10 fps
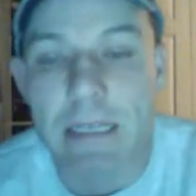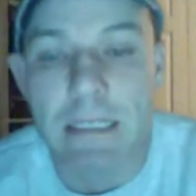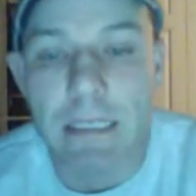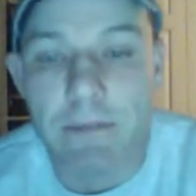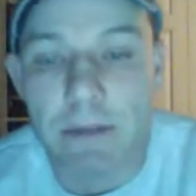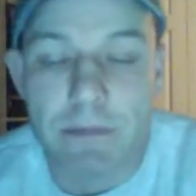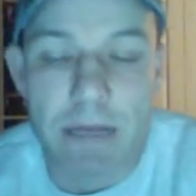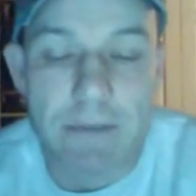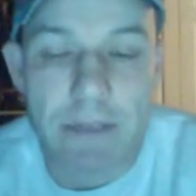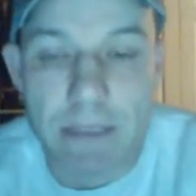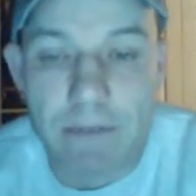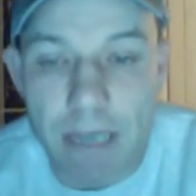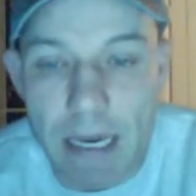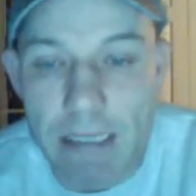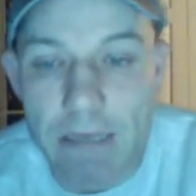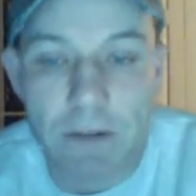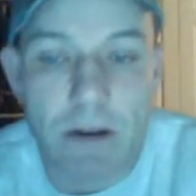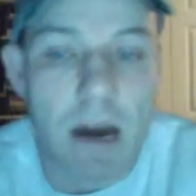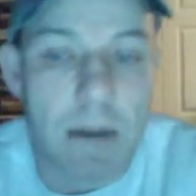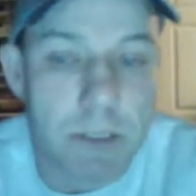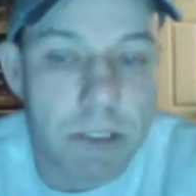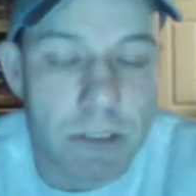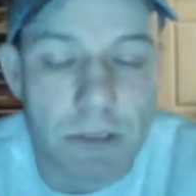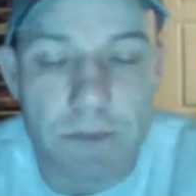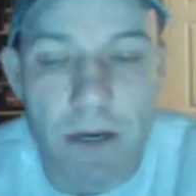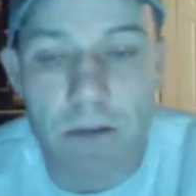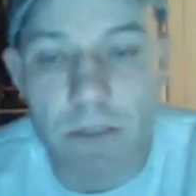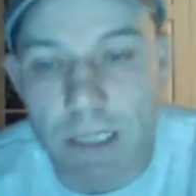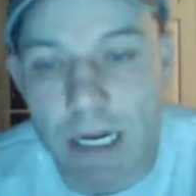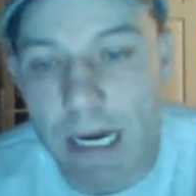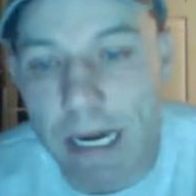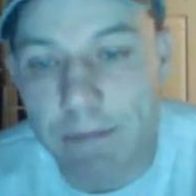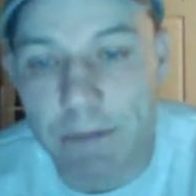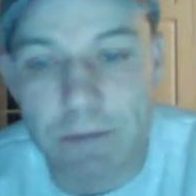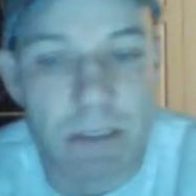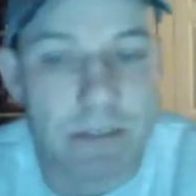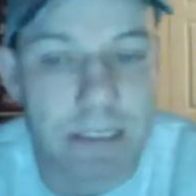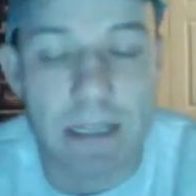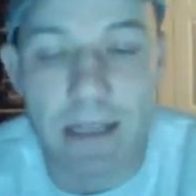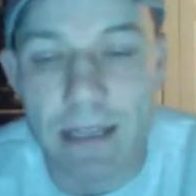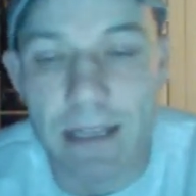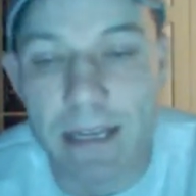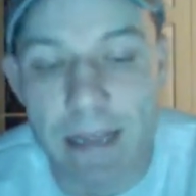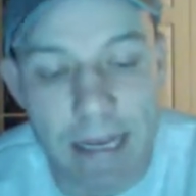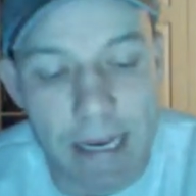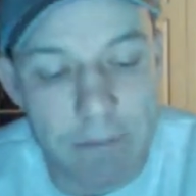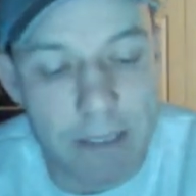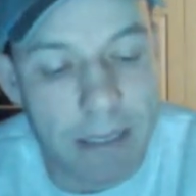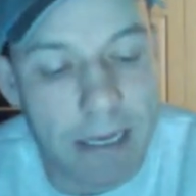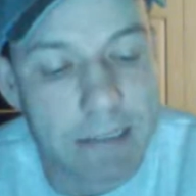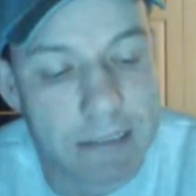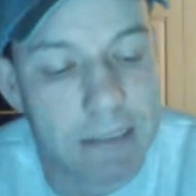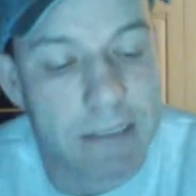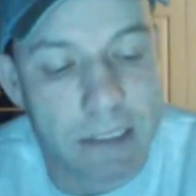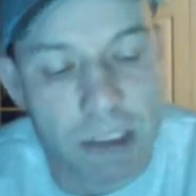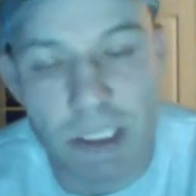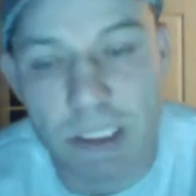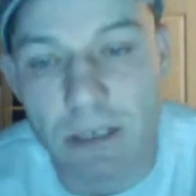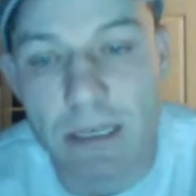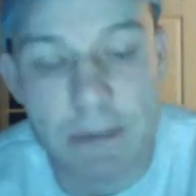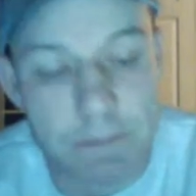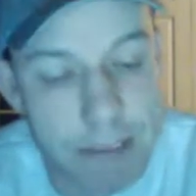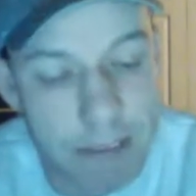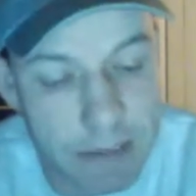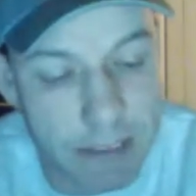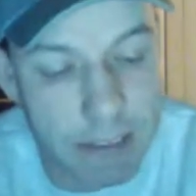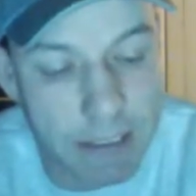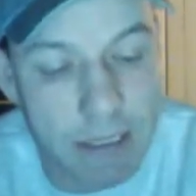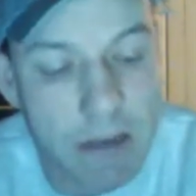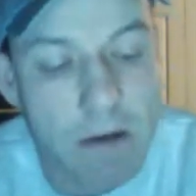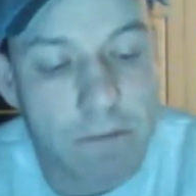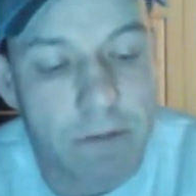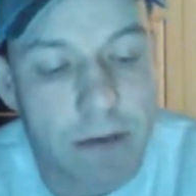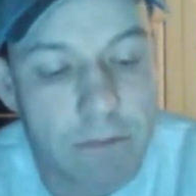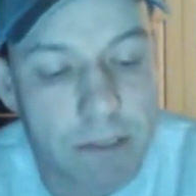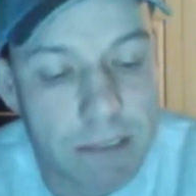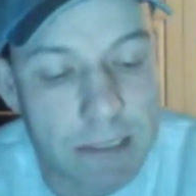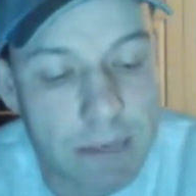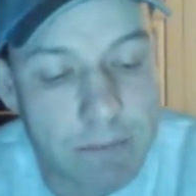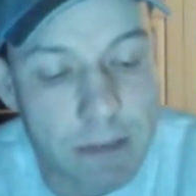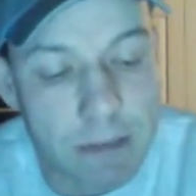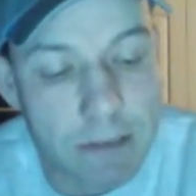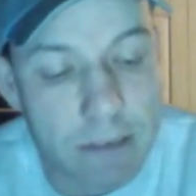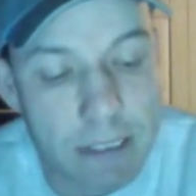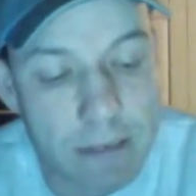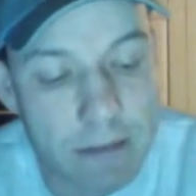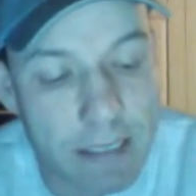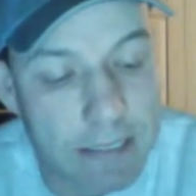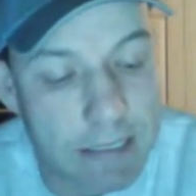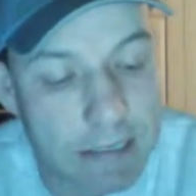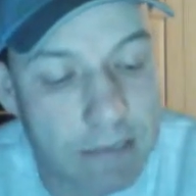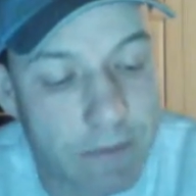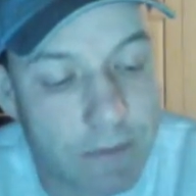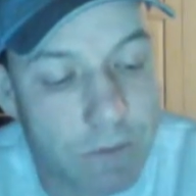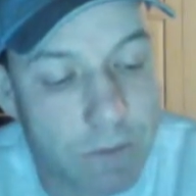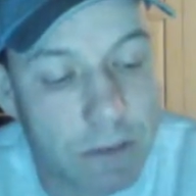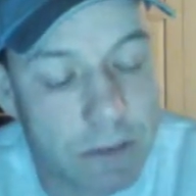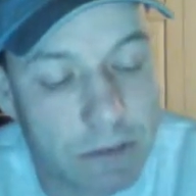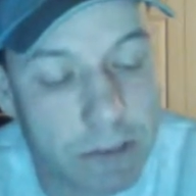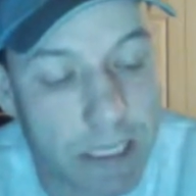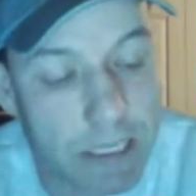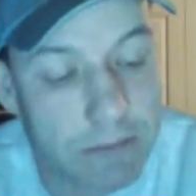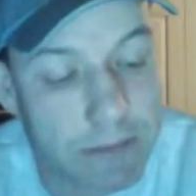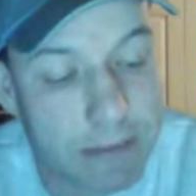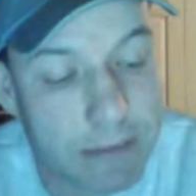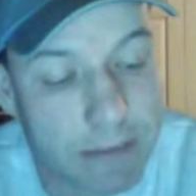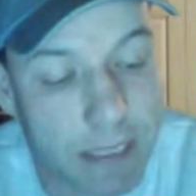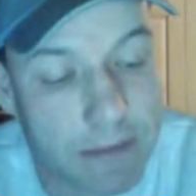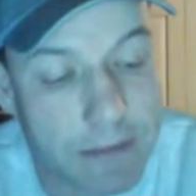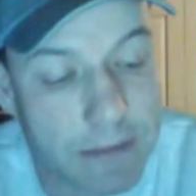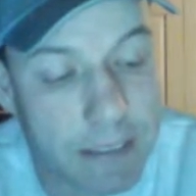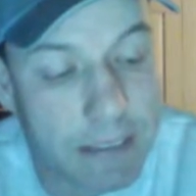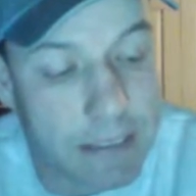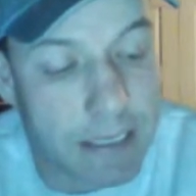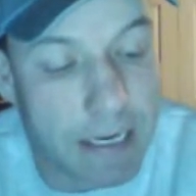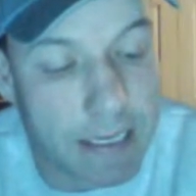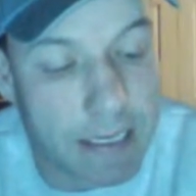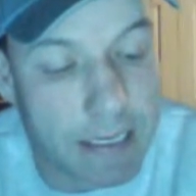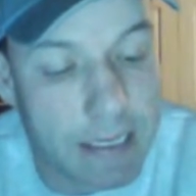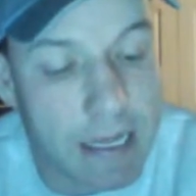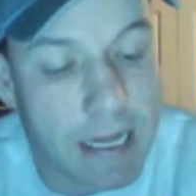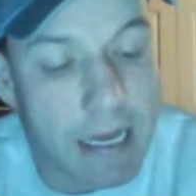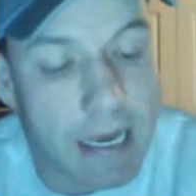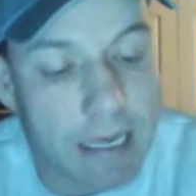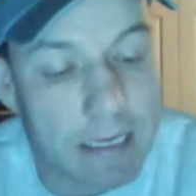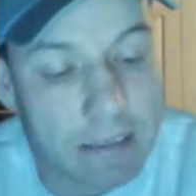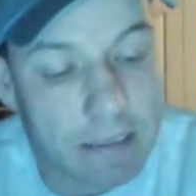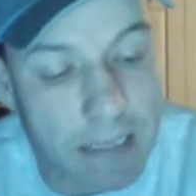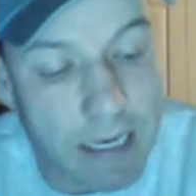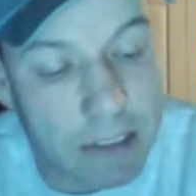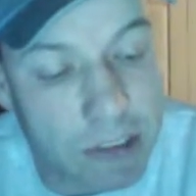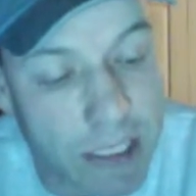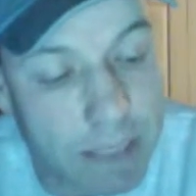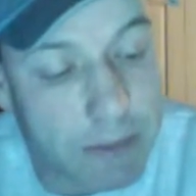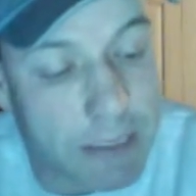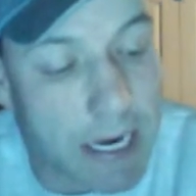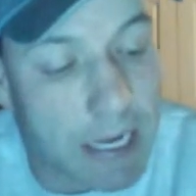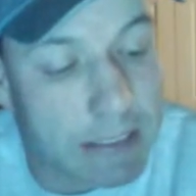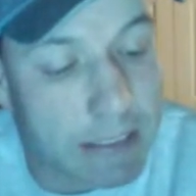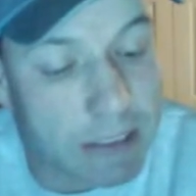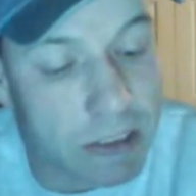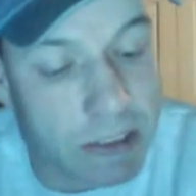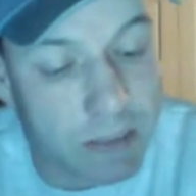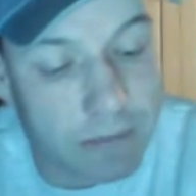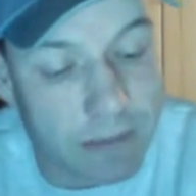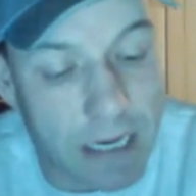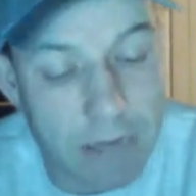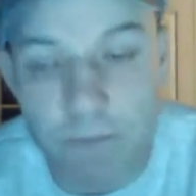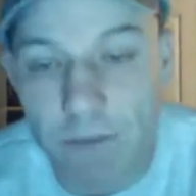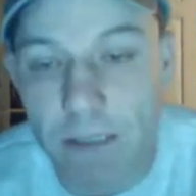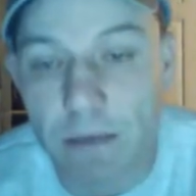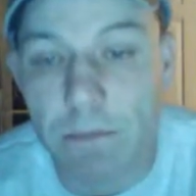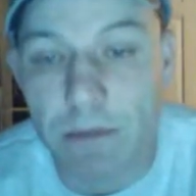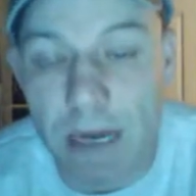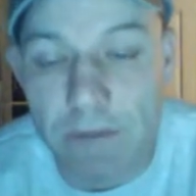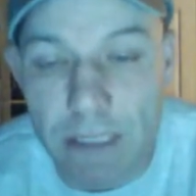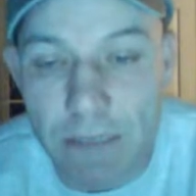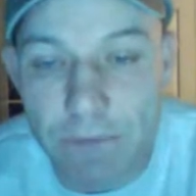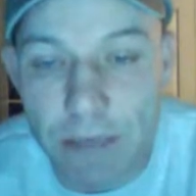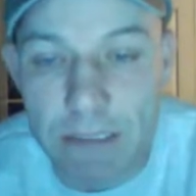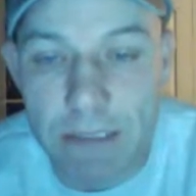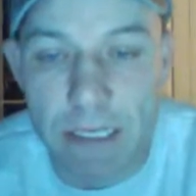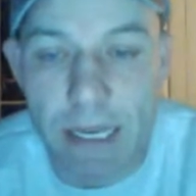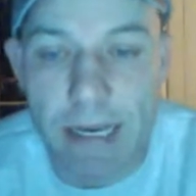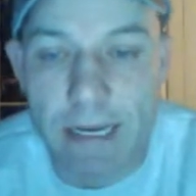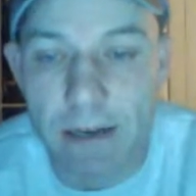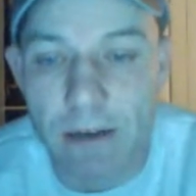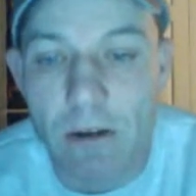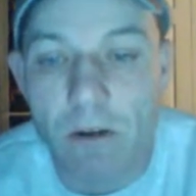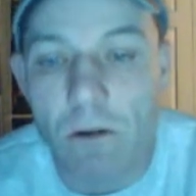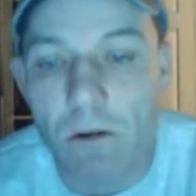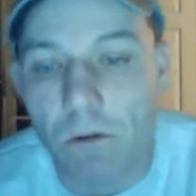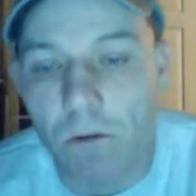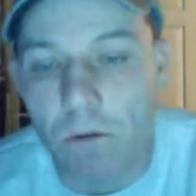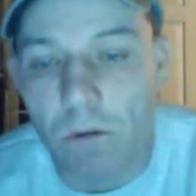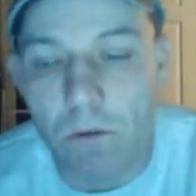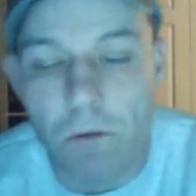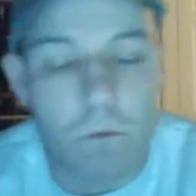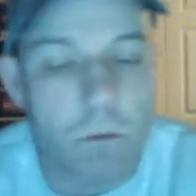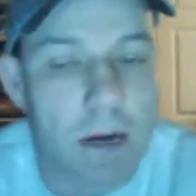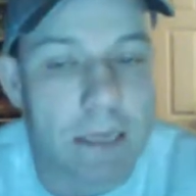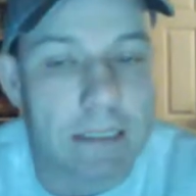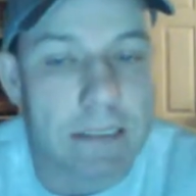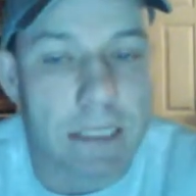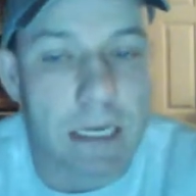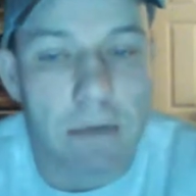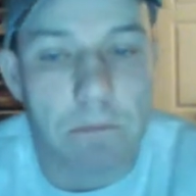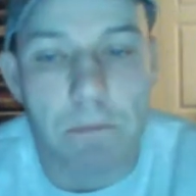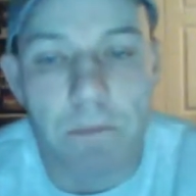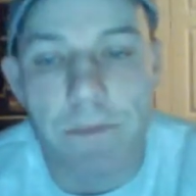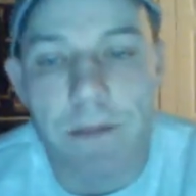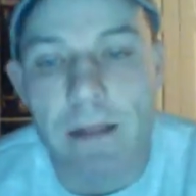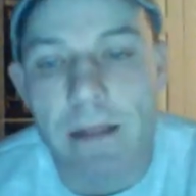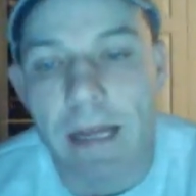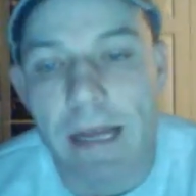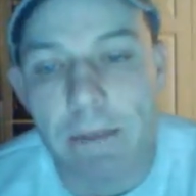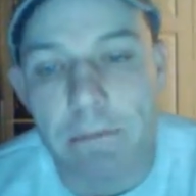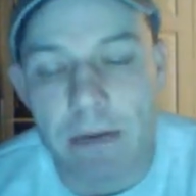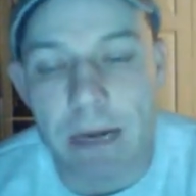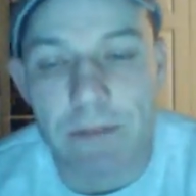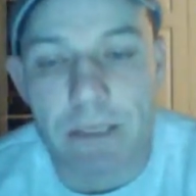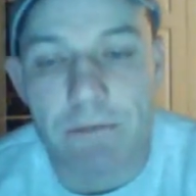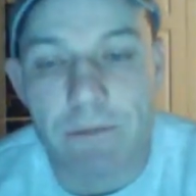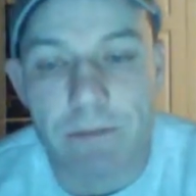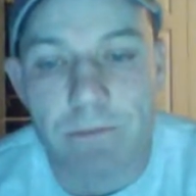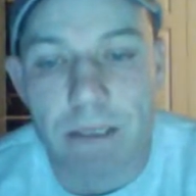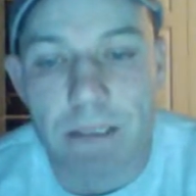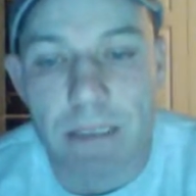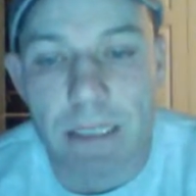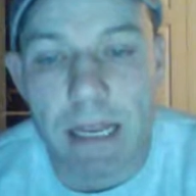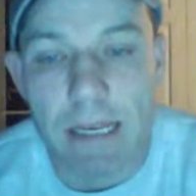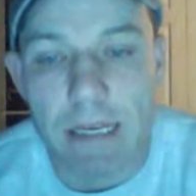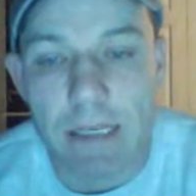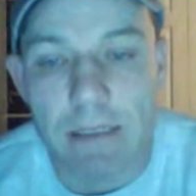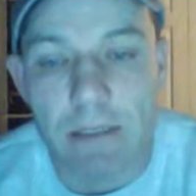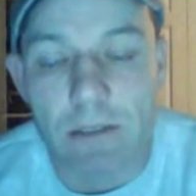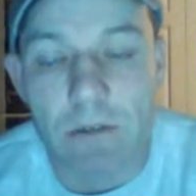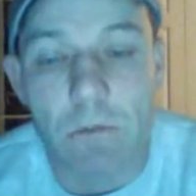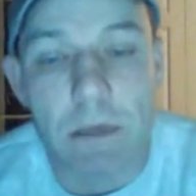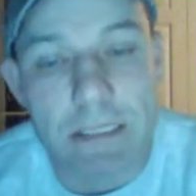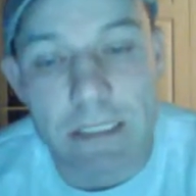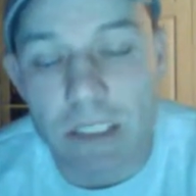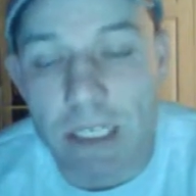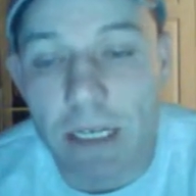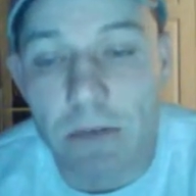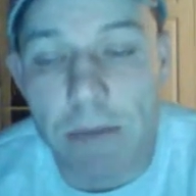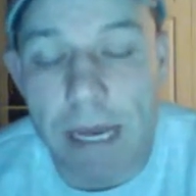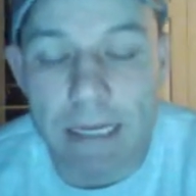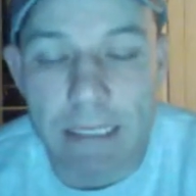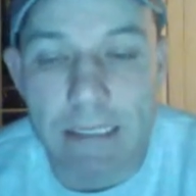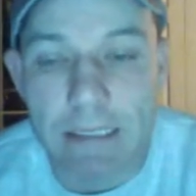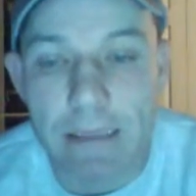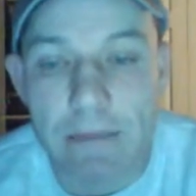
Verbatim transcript: TV private detective cop shows of all time. It was critically acclaimed. It lasted six years on NBC from September 13th, 1974 to January 10th, 1980. And it starred James Gardner as Jim Rockford, private investigator who was um, a private investigator who went to jail back in